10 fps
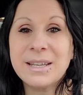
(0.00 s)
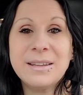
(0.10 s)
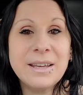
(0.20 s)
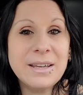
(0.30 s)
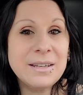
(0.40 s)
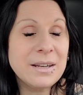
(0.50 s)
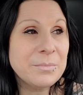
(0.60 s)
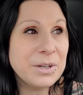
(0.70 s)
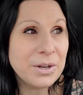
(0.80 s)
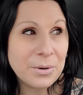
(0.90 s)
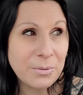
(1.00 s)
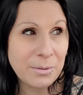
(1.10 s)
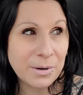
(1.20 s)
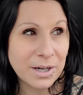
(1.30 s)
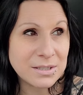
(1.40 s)
and then I'm going to go to
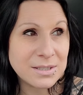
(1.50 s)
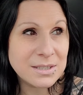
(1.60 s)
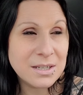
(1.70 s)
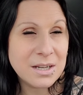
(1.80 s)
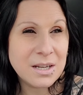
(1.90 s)
Walmart,